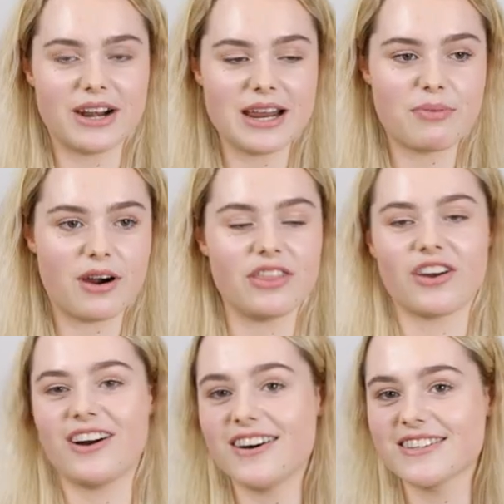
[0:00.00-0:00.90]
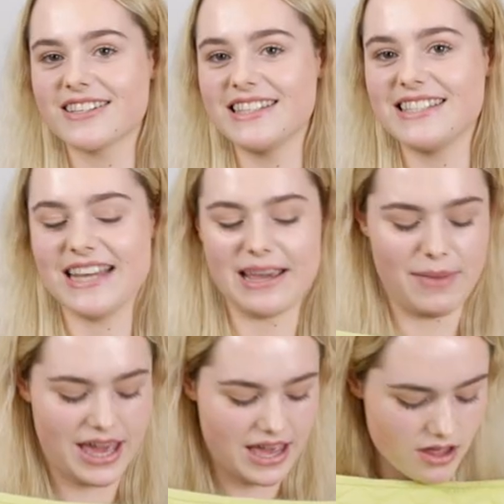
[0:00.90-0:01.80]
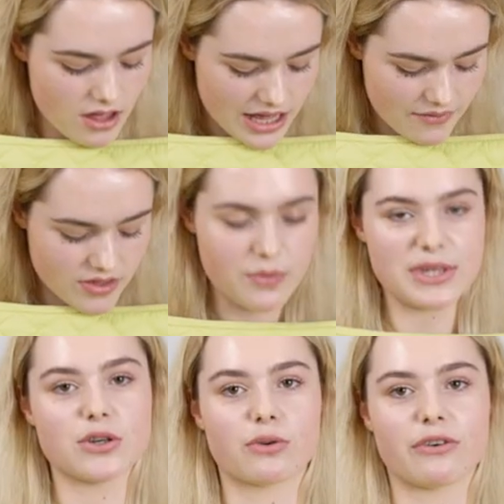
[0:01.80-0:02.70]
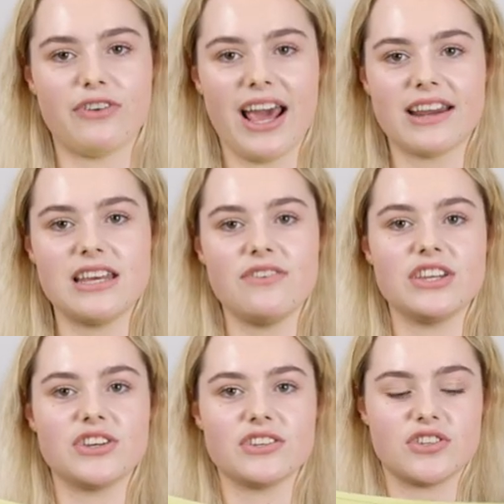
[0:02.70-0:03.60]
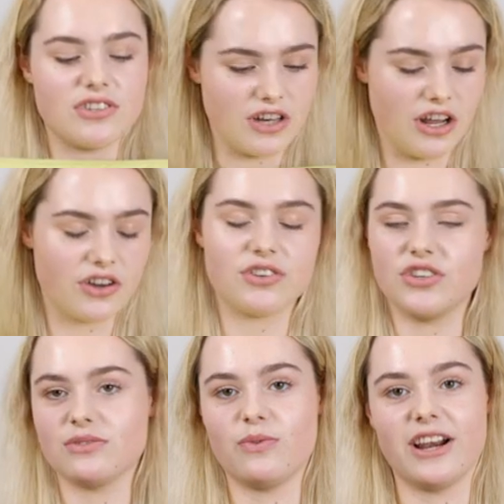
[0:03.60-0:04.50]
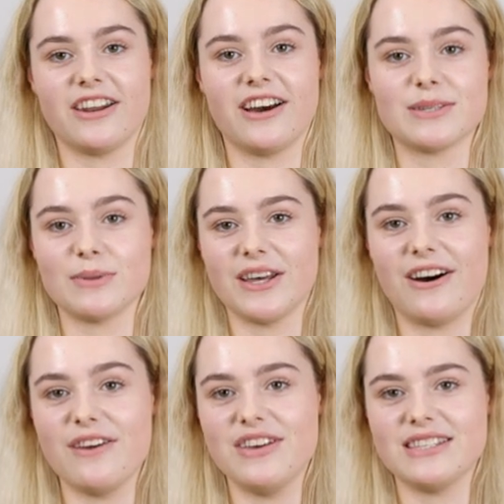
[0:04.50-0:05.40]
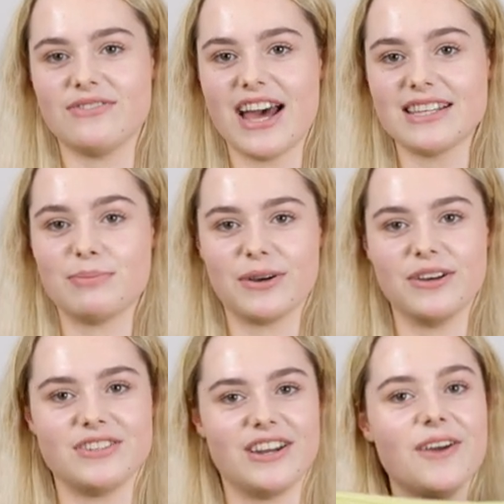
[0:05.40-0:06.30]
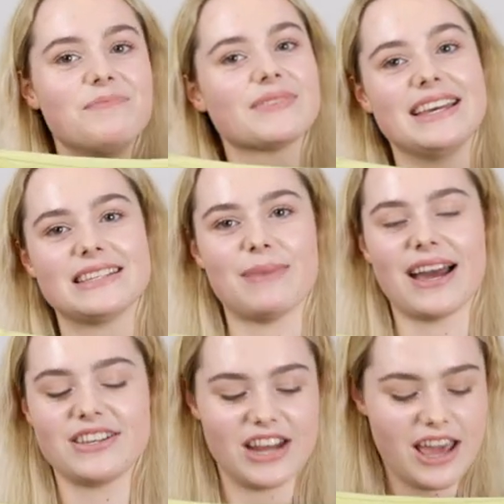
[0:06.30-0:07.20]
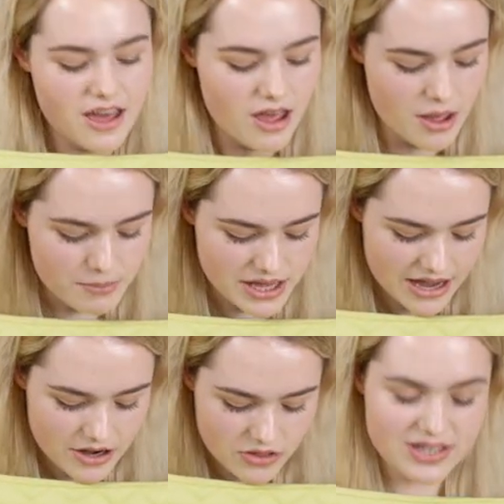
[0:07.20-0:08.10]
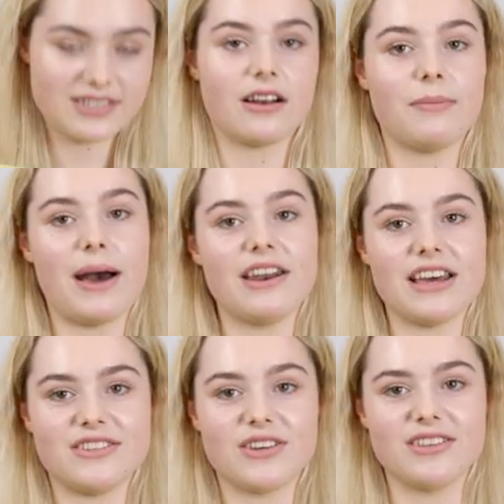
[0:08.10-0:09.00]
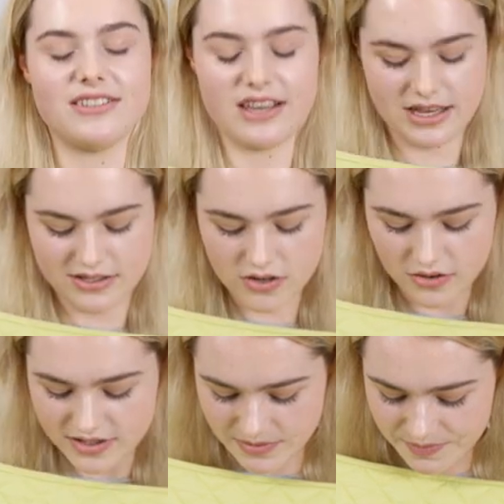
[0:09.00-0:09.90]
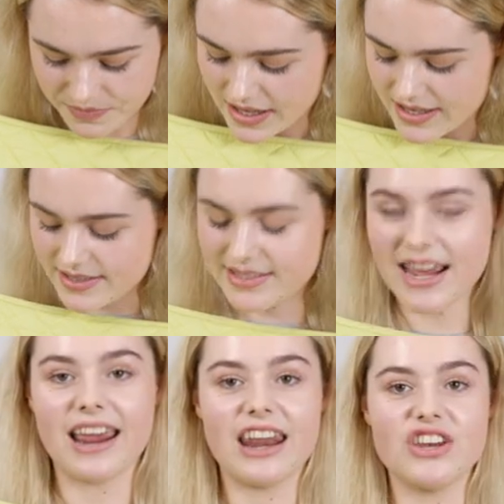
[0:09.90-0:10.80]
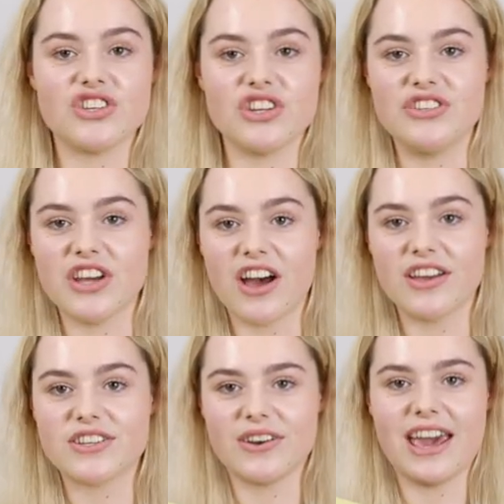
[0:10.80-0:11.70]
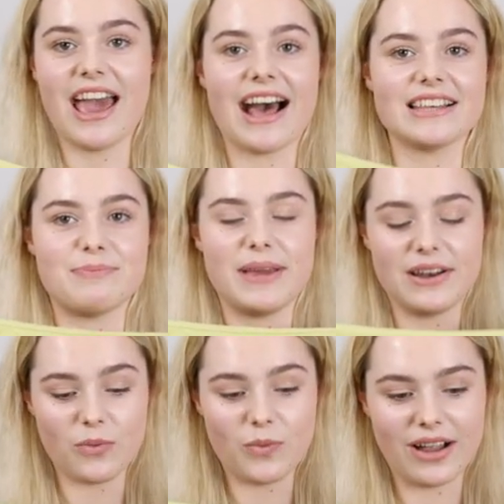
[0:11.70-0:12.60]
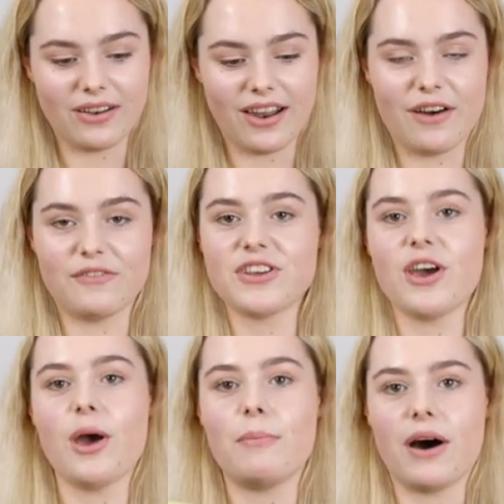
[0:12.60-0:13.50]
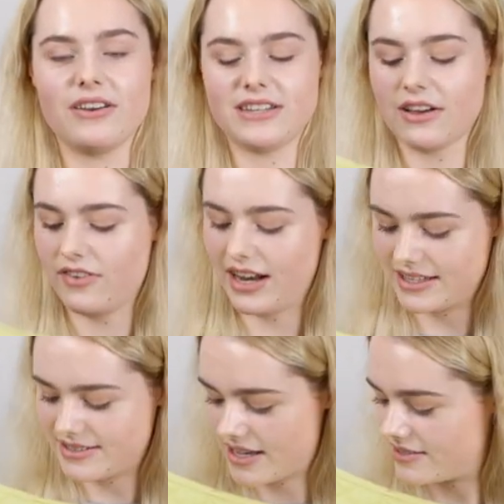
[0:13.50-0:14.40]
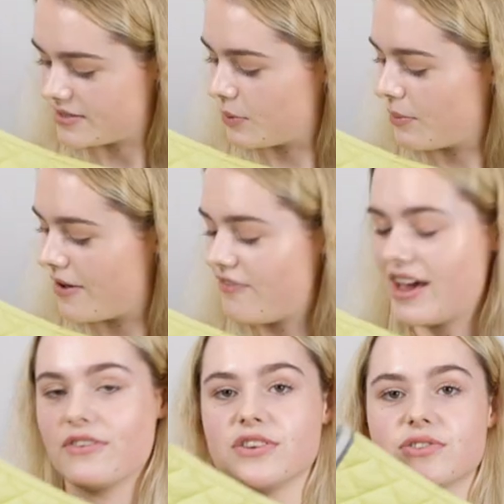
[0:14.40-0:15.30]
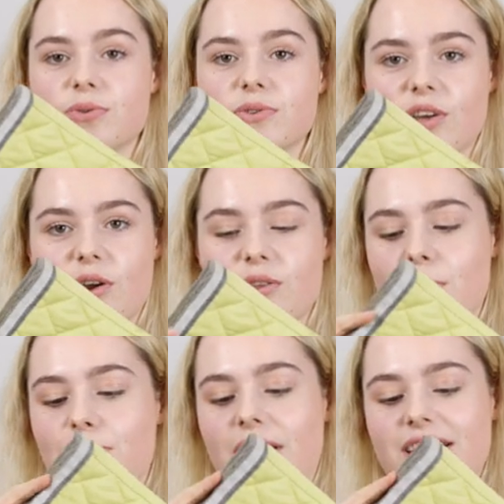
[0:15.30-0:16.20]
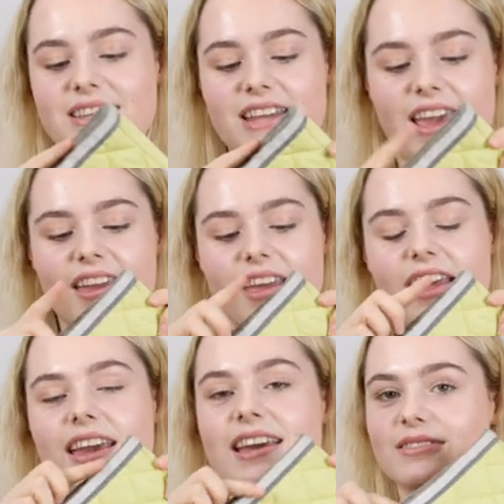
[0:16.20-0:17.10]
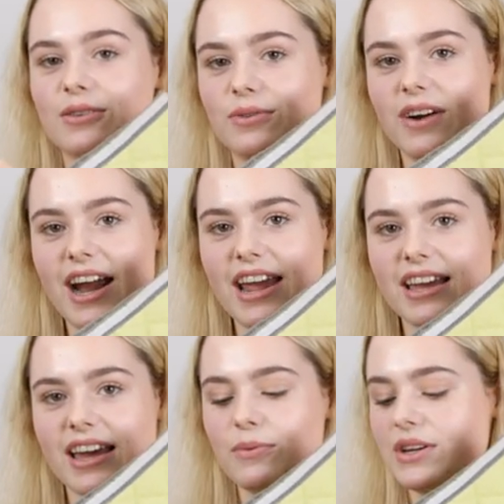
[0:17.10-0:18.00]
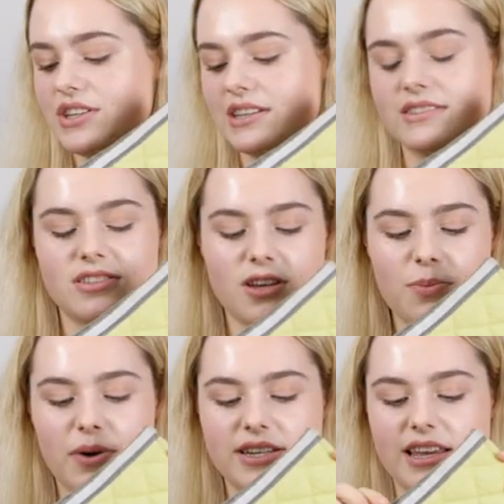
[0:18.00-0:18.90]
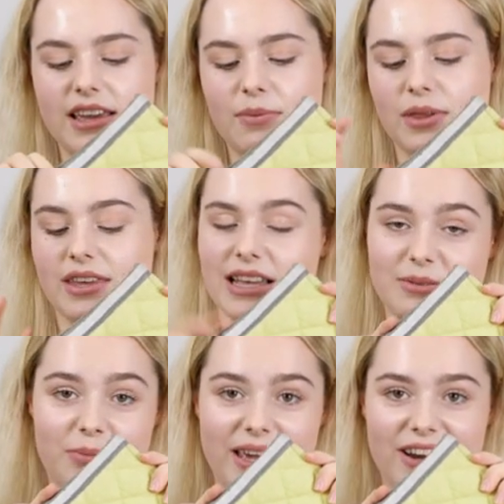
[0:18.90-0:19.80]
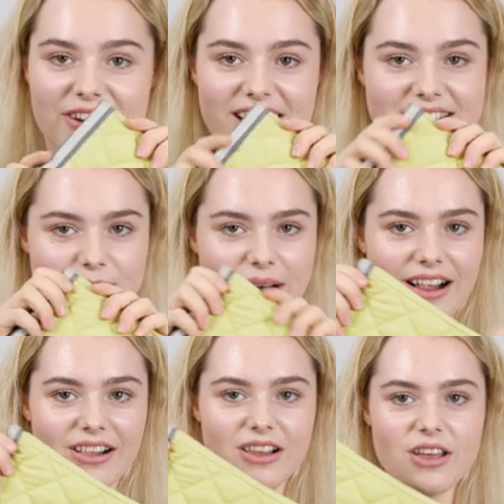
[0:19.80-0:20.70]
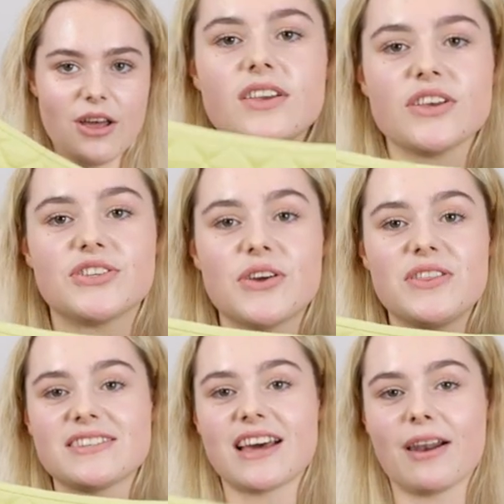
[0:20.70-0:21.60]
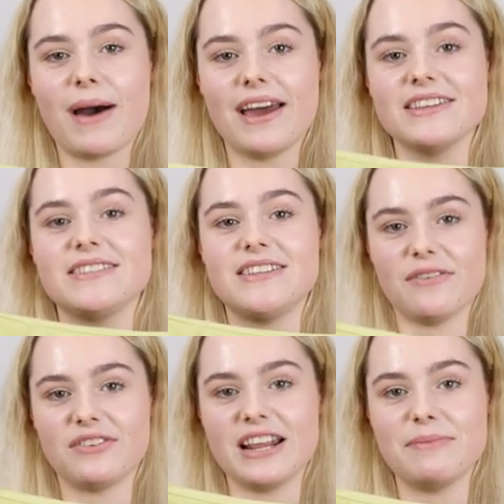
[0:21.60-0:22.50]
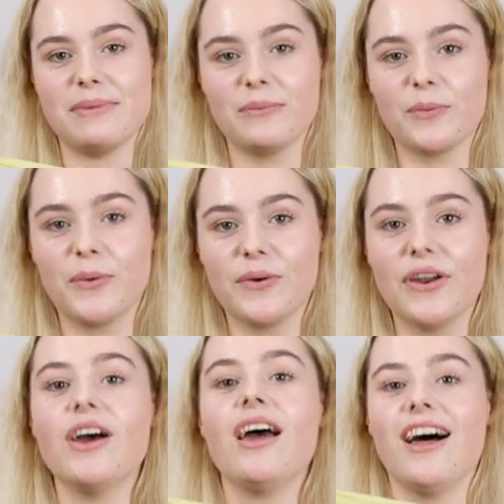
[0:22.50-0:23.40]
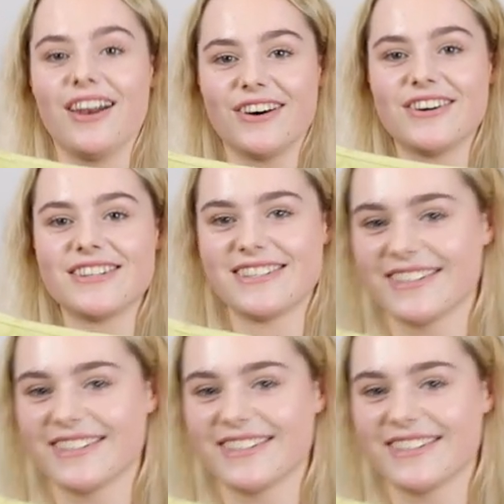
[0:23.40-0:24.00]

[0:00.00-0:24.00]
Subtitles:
really bright, the cars can see me. Even though it's not reflective, it does look just really nice with the high-vis vest because, you know, it's matchy. But yeah, no, this saddle pad, as you can see, it's got some stainage and dirt on it. It has been well loved, but I definitely say this is one of my favourites. Also, the binding is grey, which is so pretty, with Casper being a grey as well. So this saddle pad has definitely been worn a lot.